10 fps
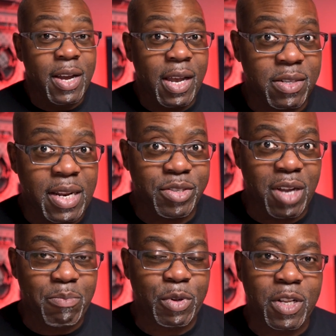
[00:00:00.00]
As an
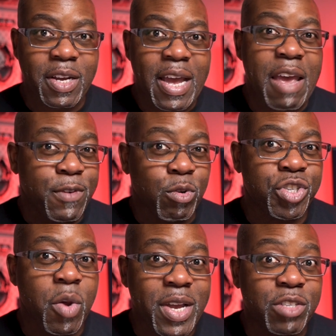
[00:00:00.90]
example, if you're
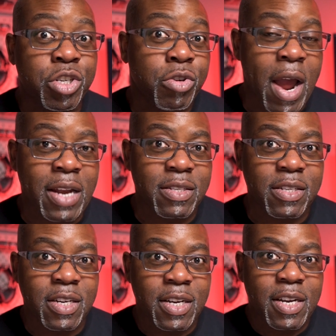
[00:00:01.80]
showing a
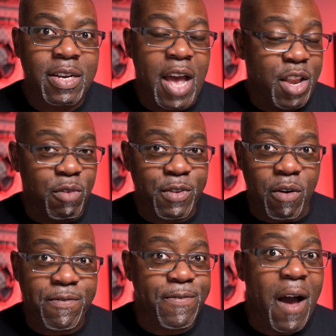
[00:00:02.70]
trend and you've
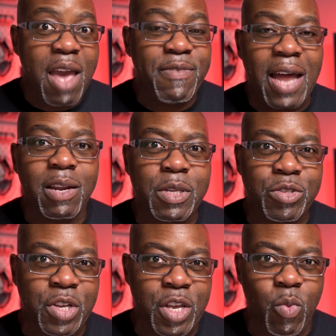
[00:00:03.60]
got 5
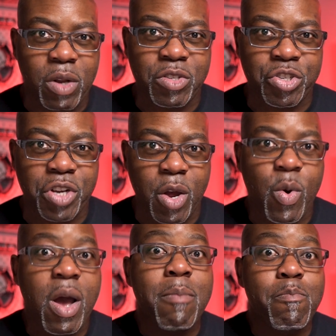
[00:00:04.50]
elements that you want to
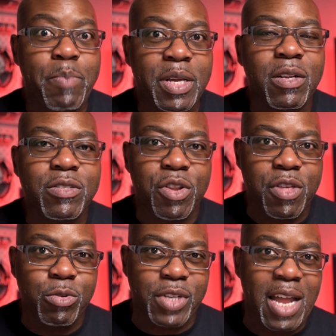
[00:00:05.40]
show, build those